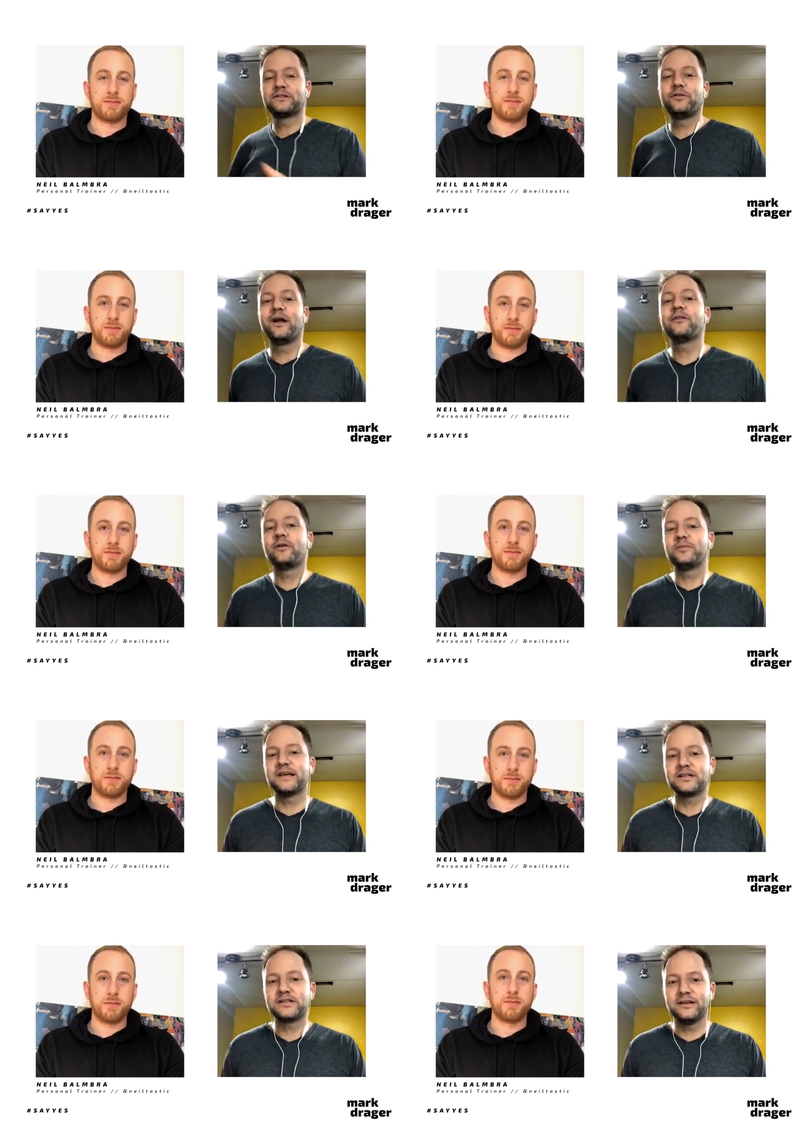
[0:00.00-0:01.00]
Speaker 1: for another
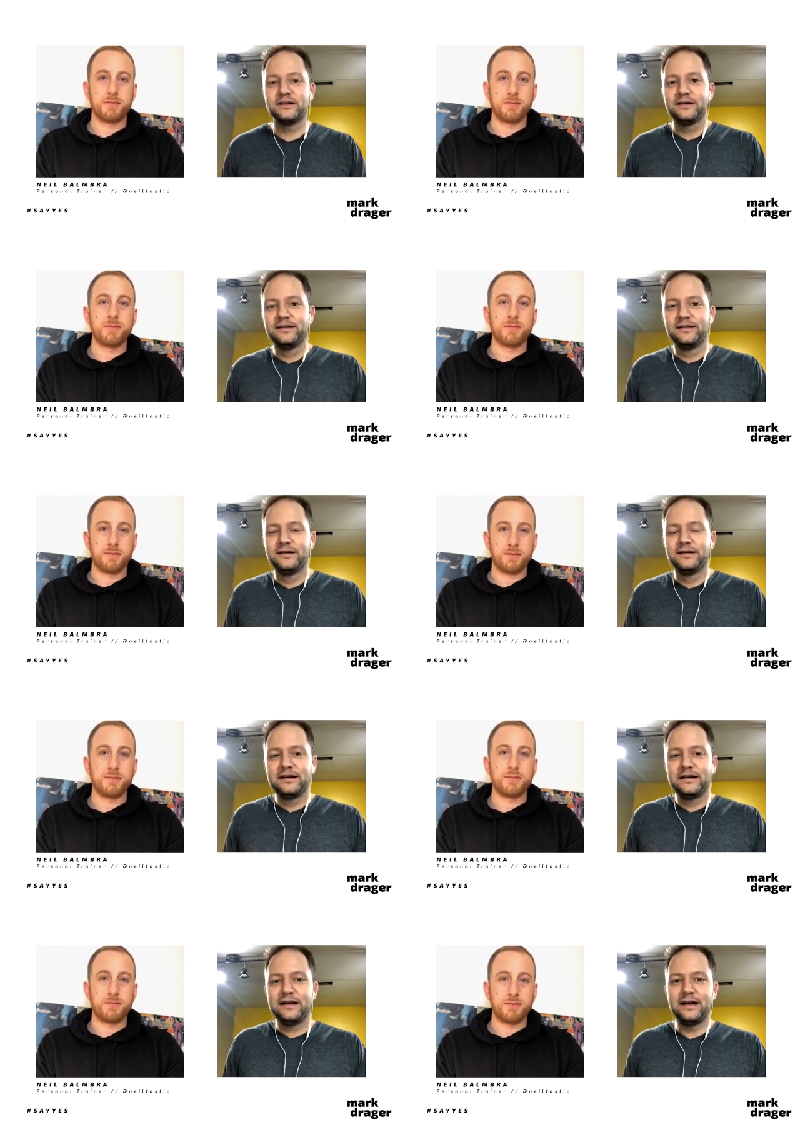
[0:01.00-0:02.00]
obsession
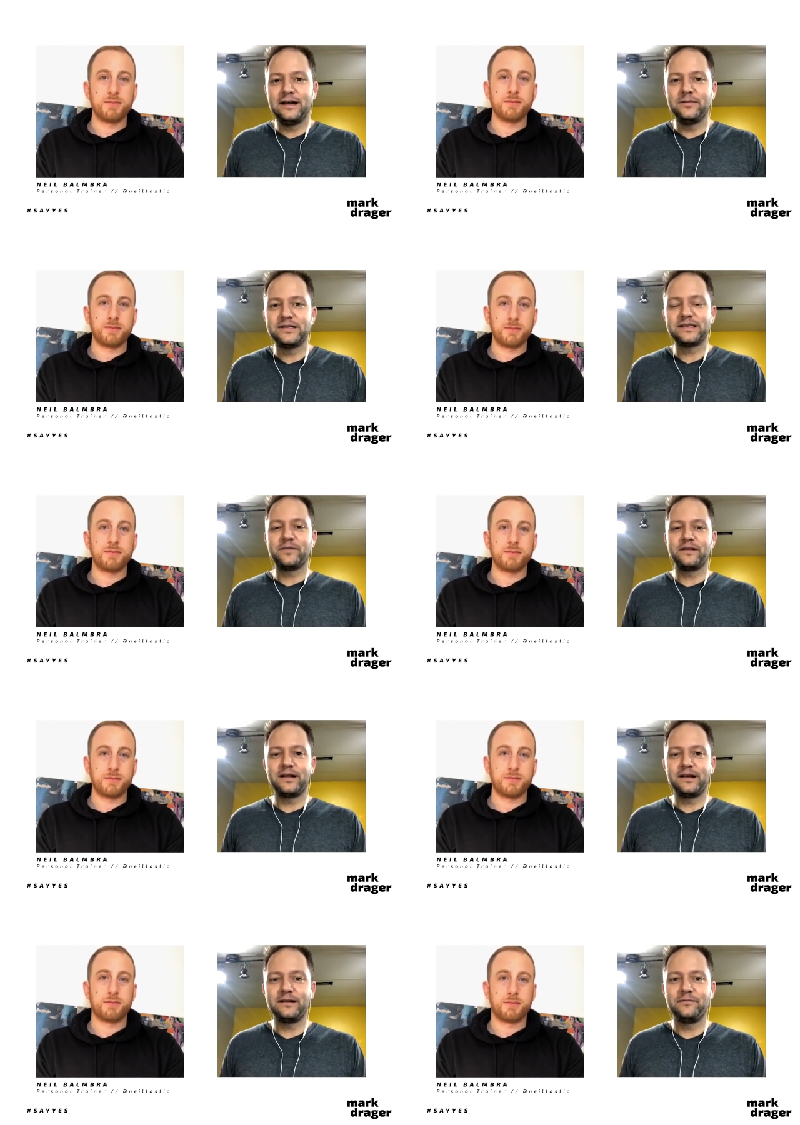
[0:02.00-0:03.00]
um, is something
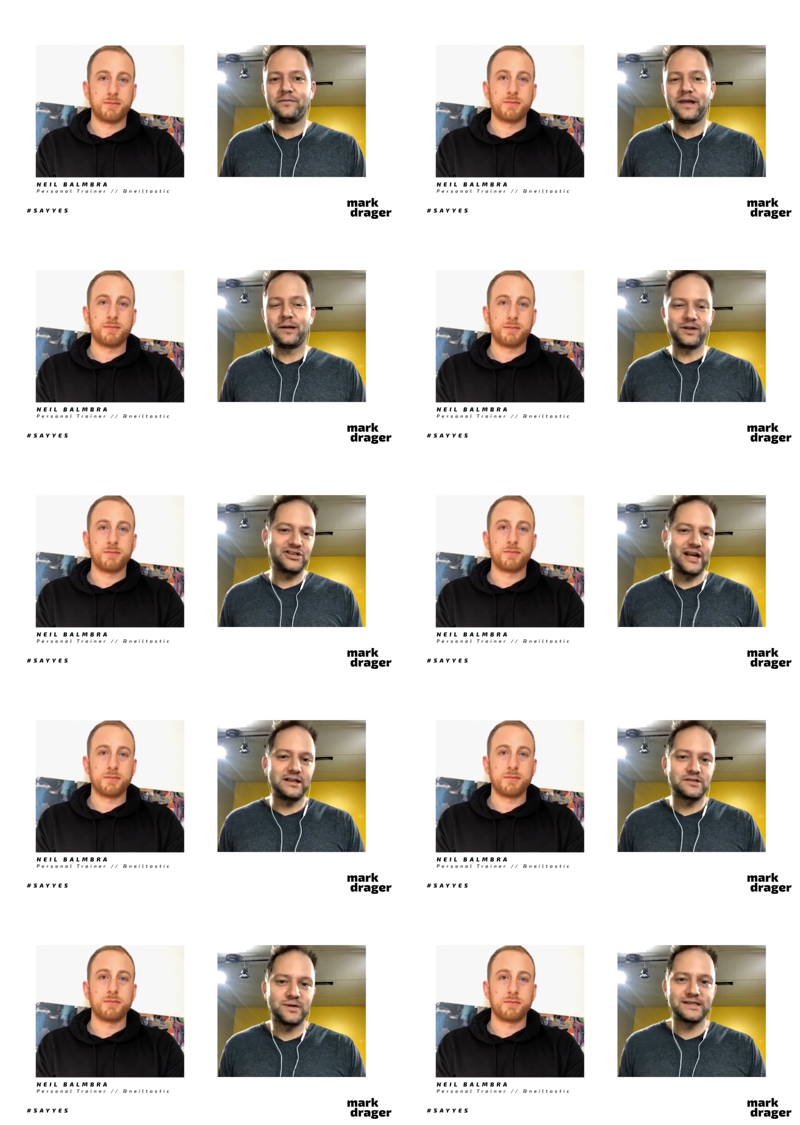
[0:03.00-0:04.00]
that I that I'm going to
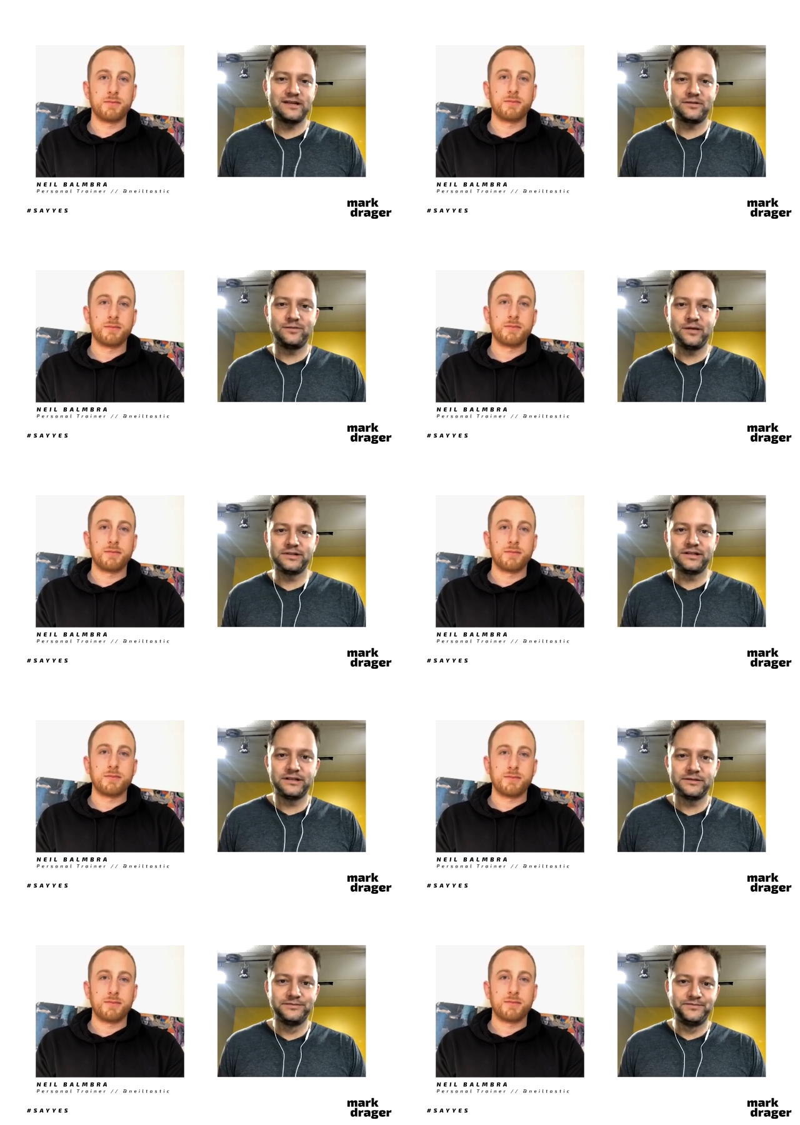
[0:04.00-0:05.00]
challenge myself to be able to
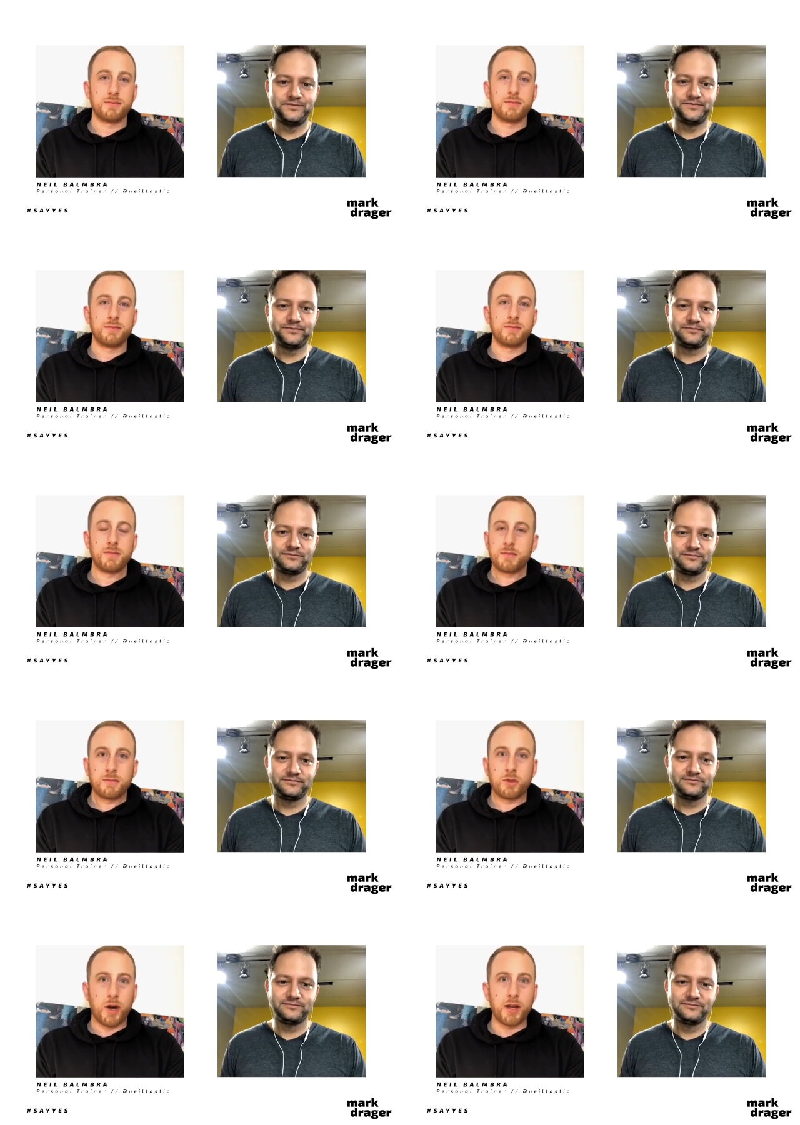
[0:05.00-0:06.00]
do.
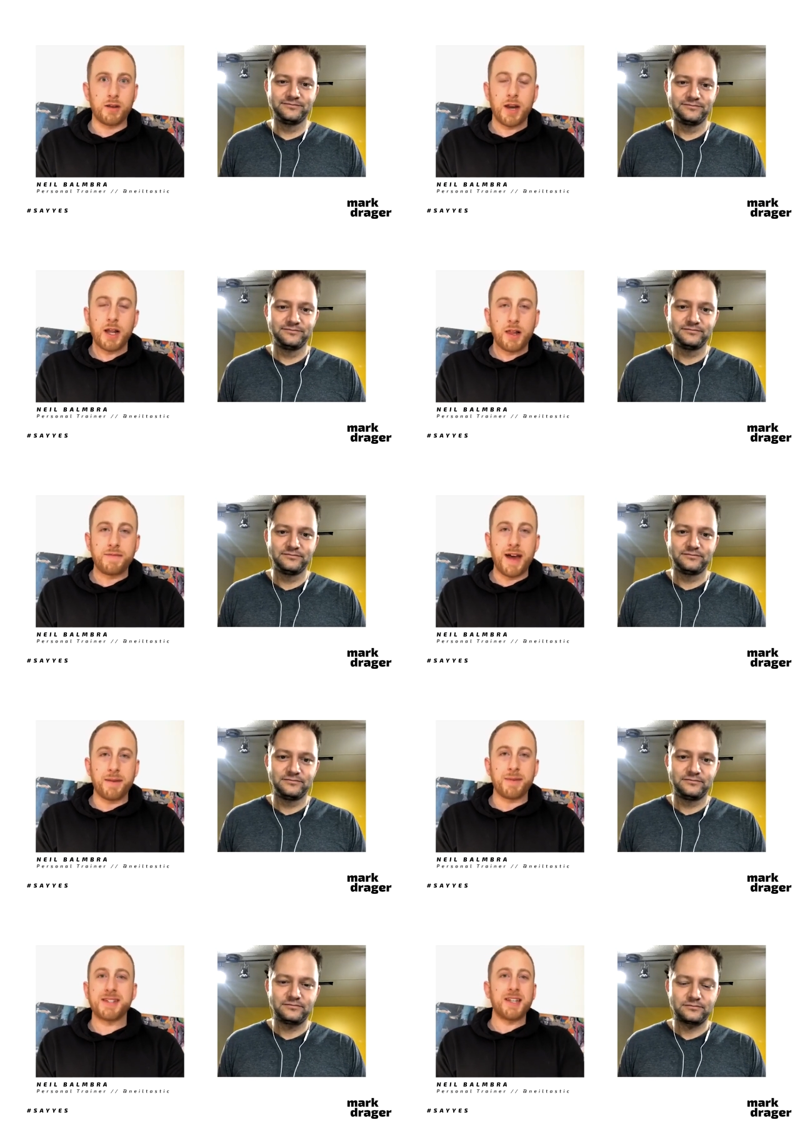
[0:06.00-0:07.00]
Speaker 2: Great. And I love
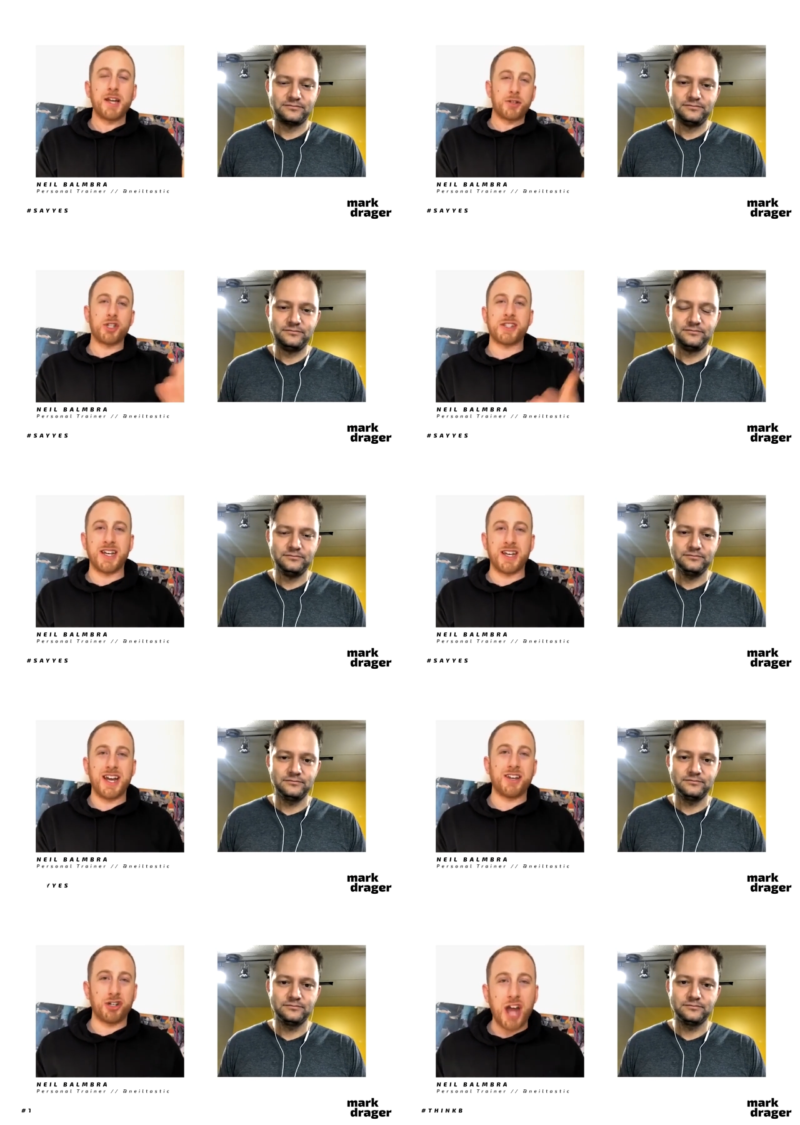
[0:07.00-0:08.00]
that. We're seeing that you just said
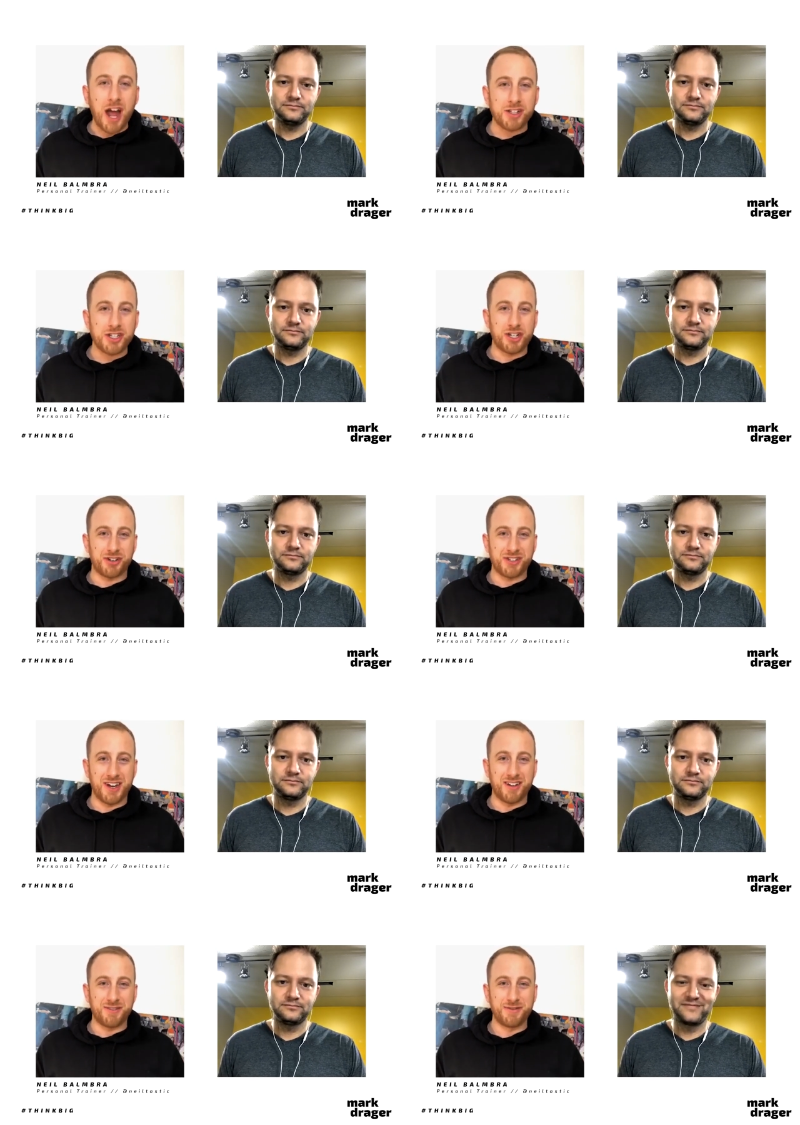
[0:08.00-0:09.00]
again, you're challenging
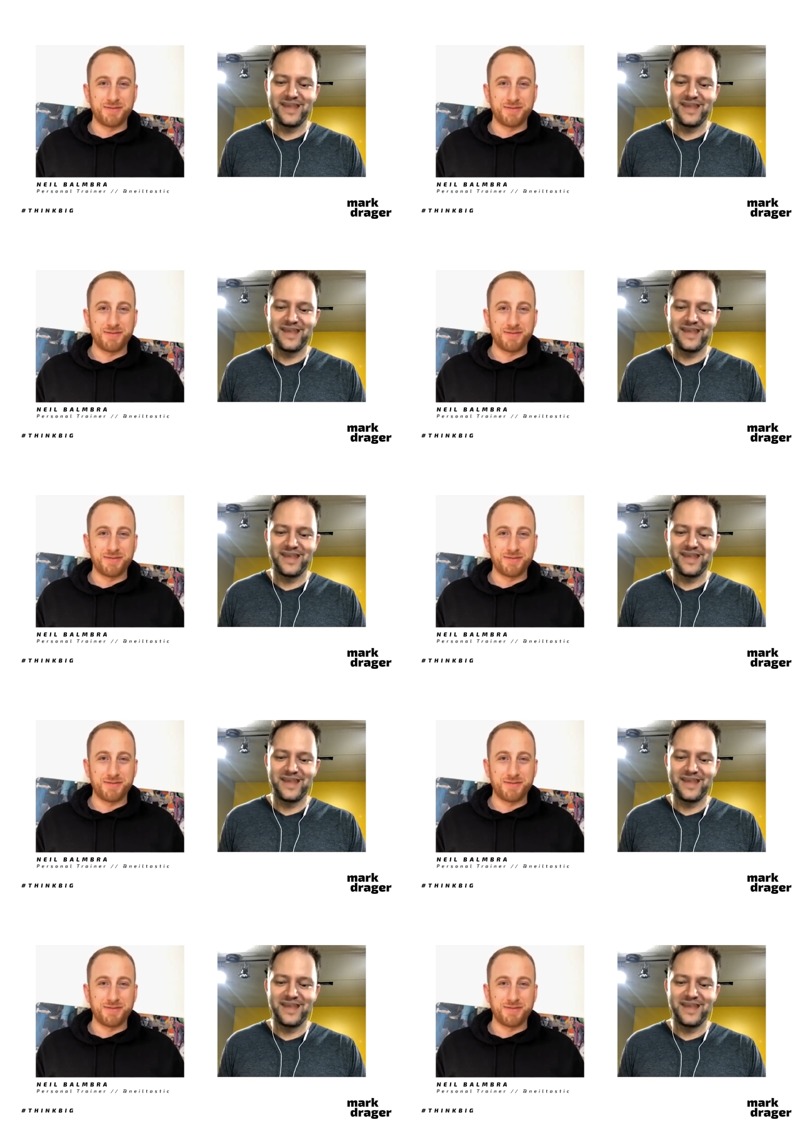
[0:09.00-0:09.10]
yourself.